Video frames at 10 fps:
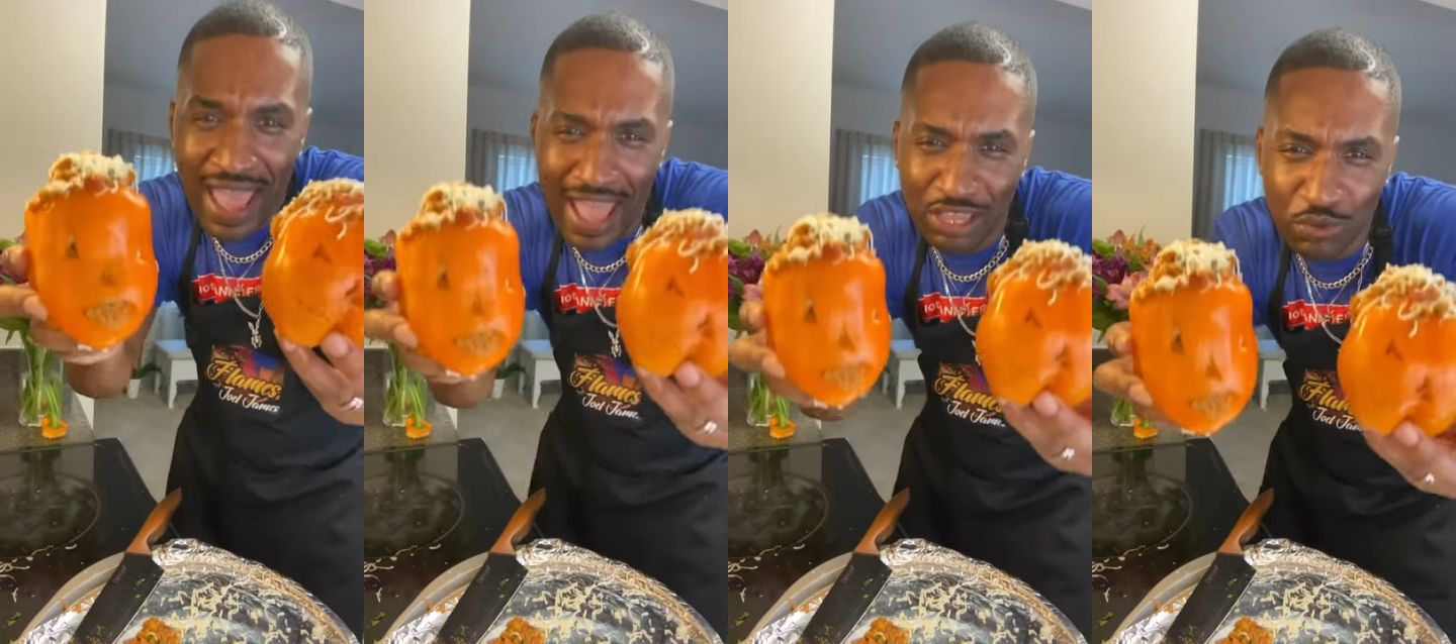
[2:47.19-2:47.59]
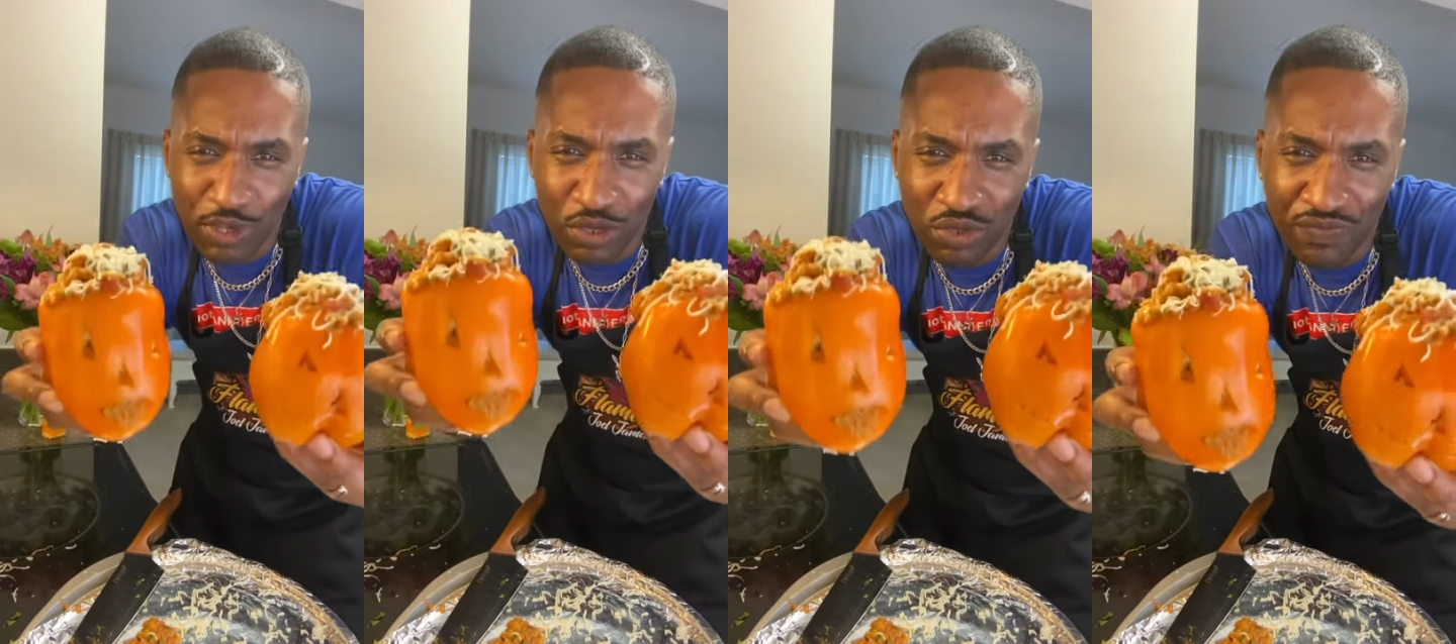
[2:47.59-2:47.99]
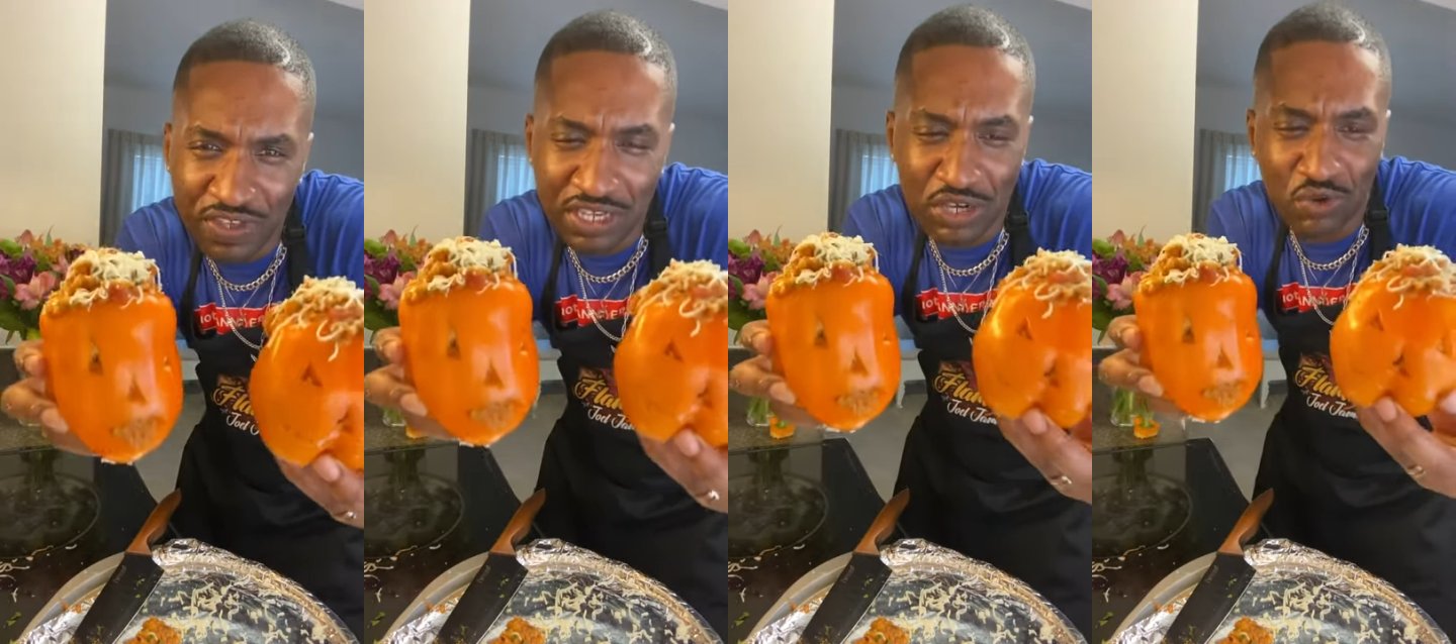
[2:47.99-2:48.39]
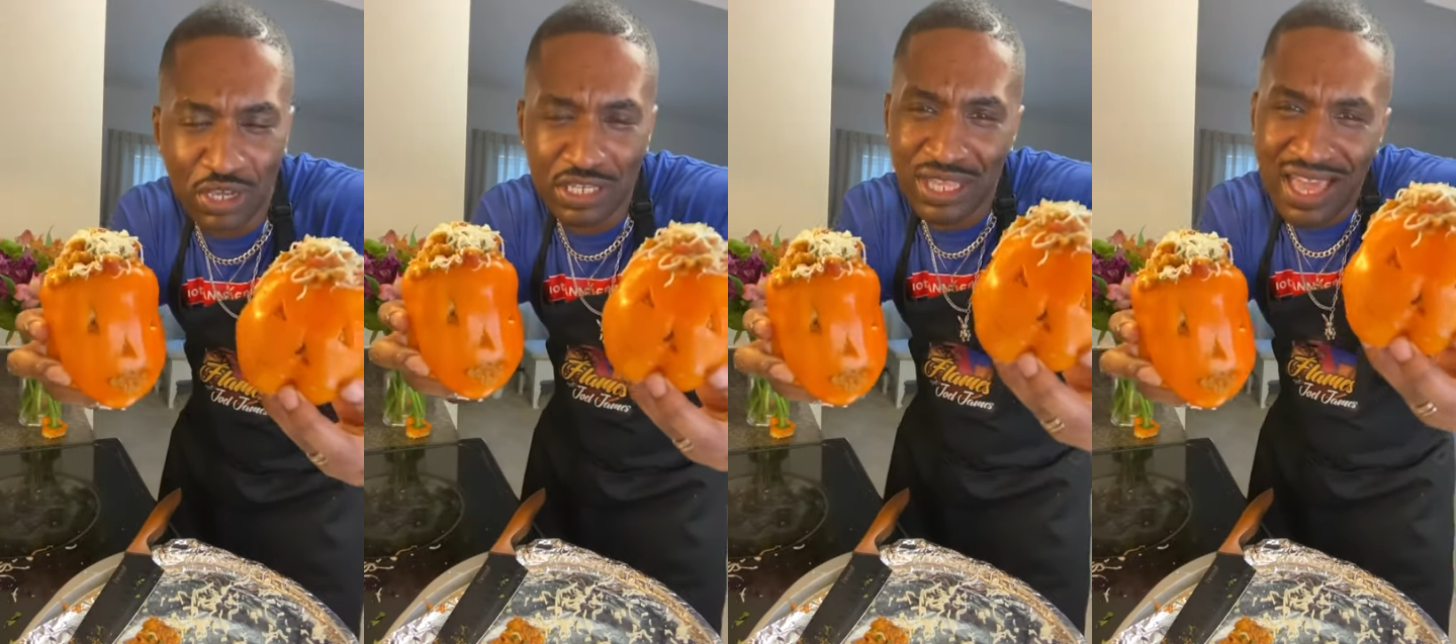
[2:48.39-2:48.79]
at 350
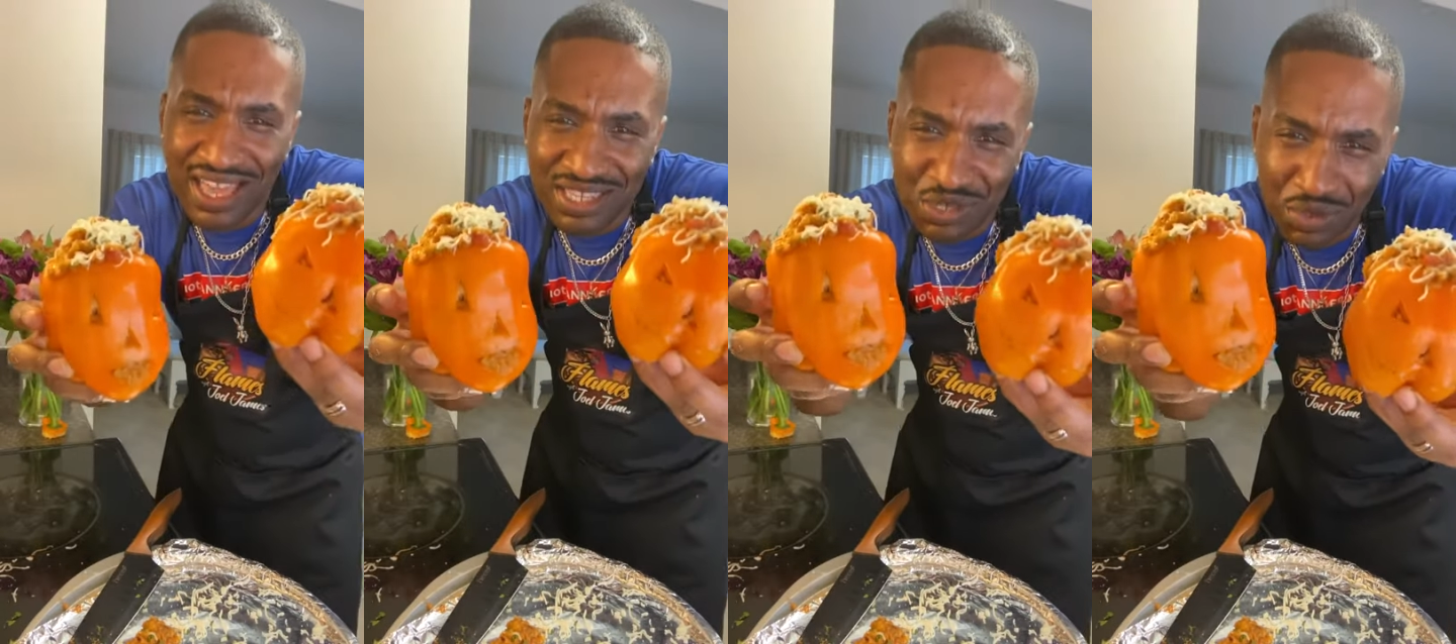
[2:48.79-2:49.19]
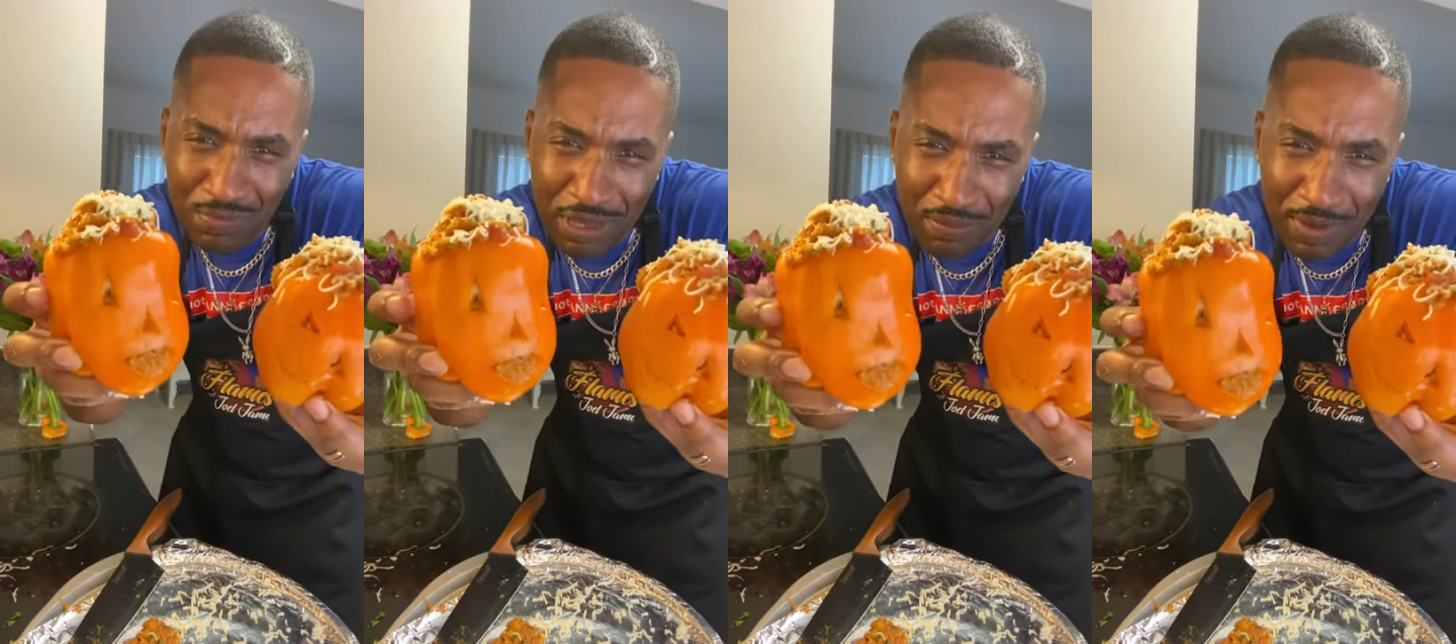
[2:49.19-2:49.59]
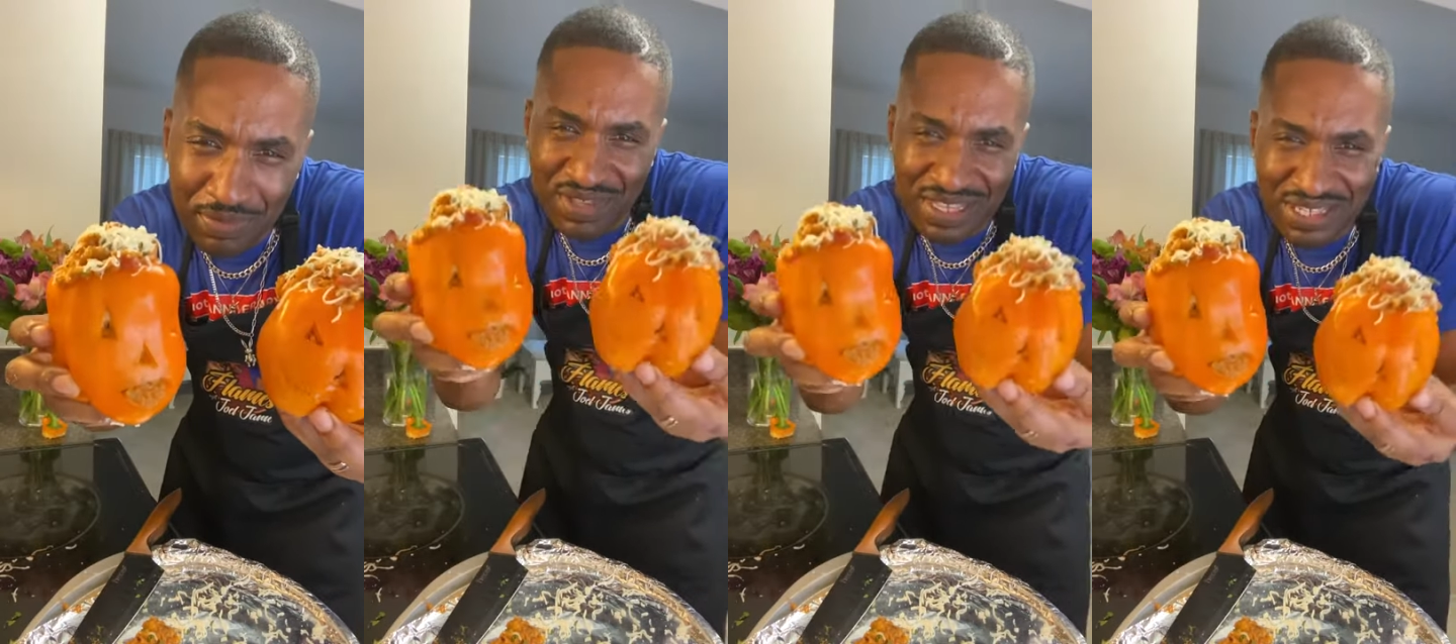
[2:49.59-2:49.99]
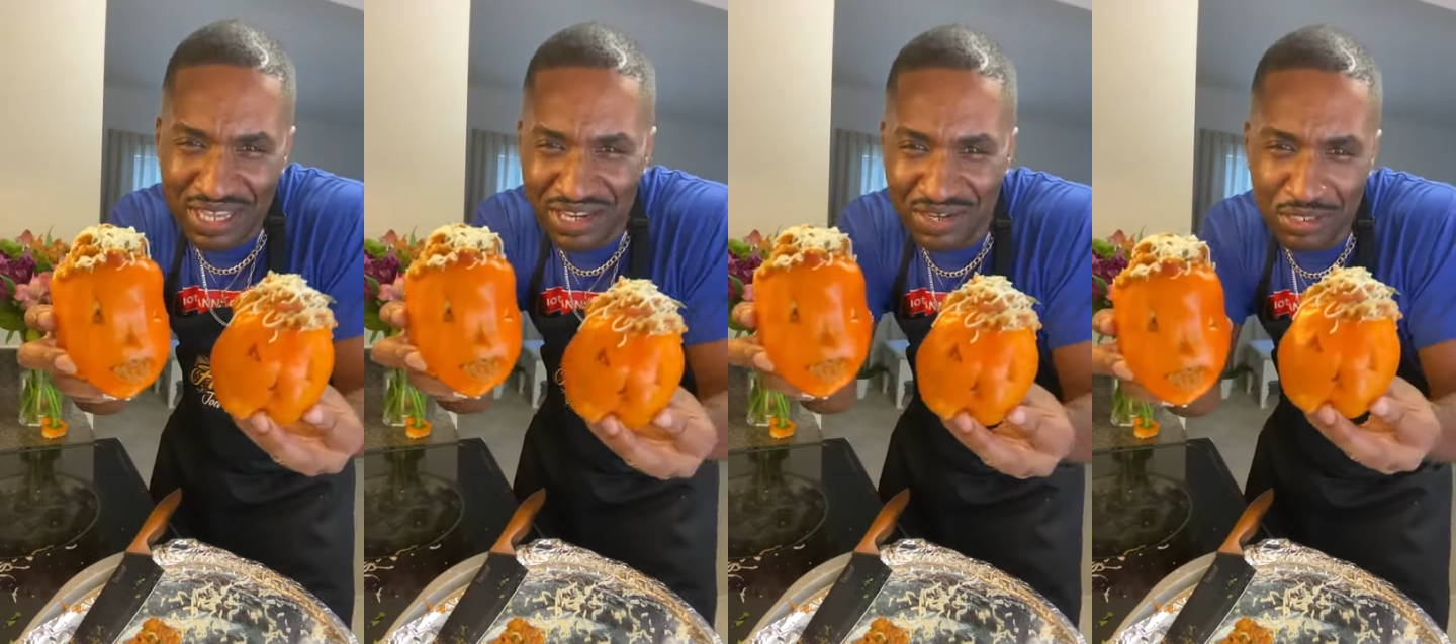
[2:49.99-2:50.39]
degrees until the bell pepper's
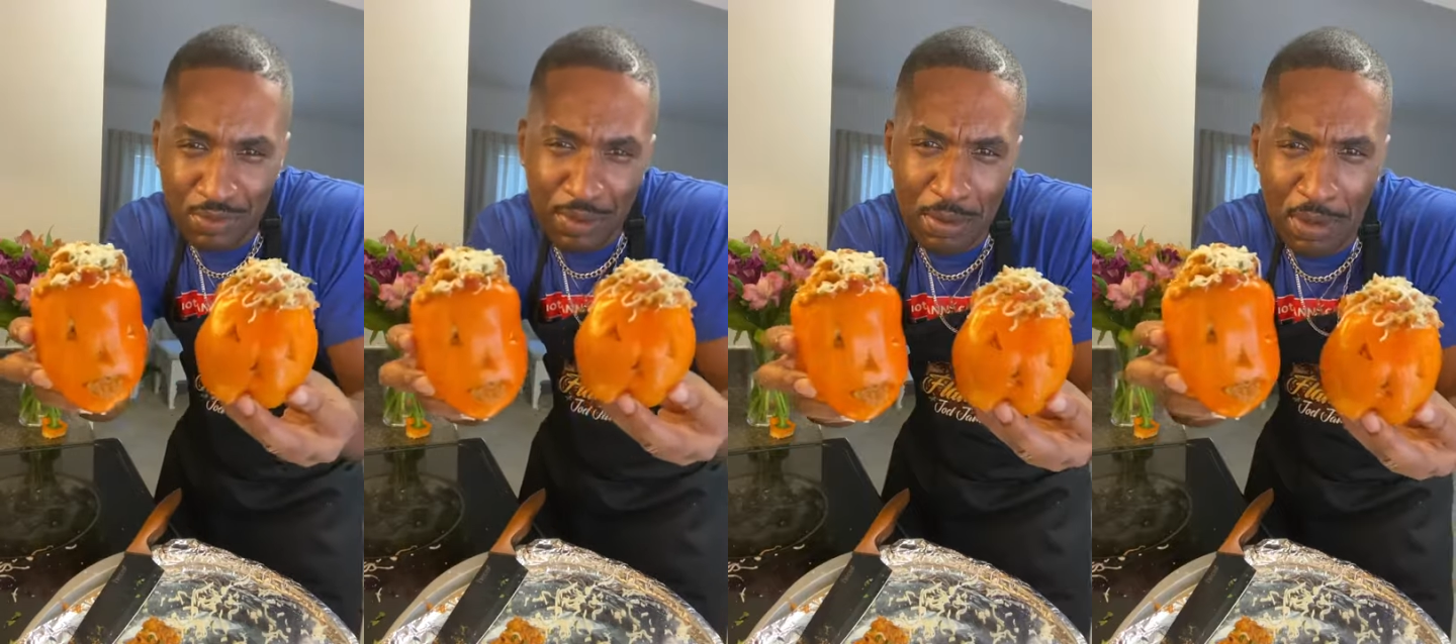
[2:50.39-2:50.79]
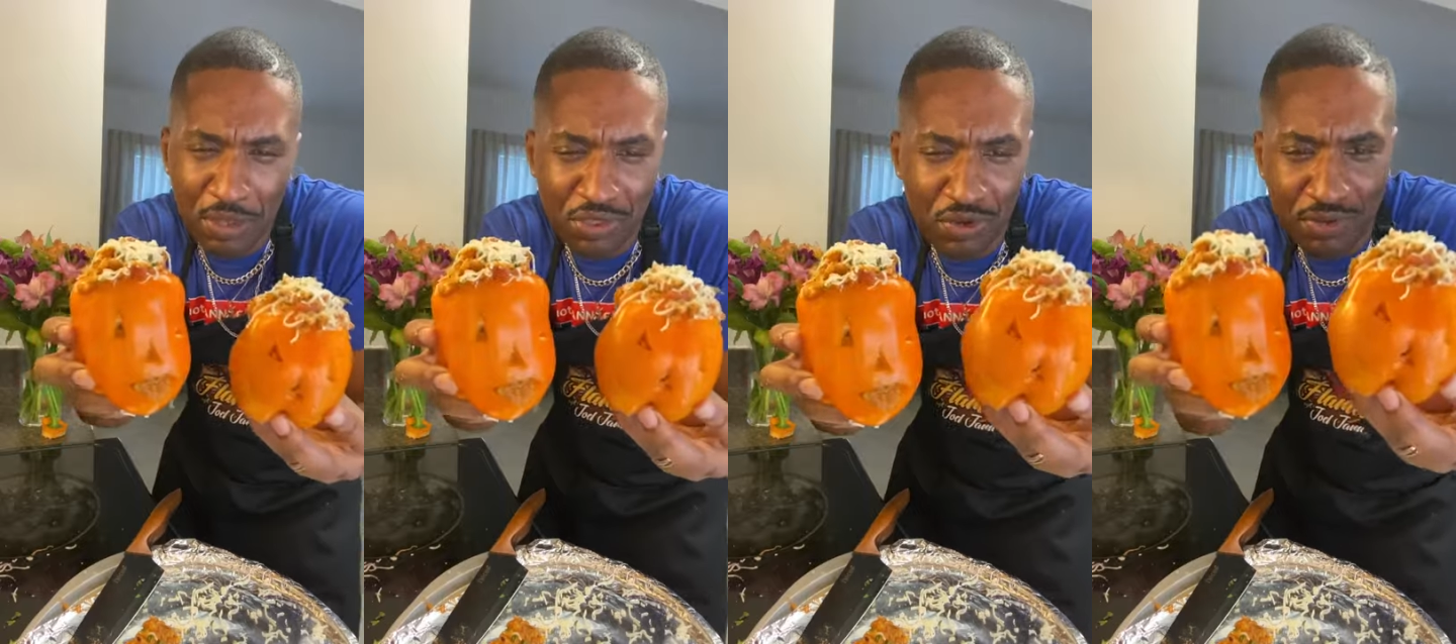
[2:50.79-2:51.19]
tender, so maybe about 30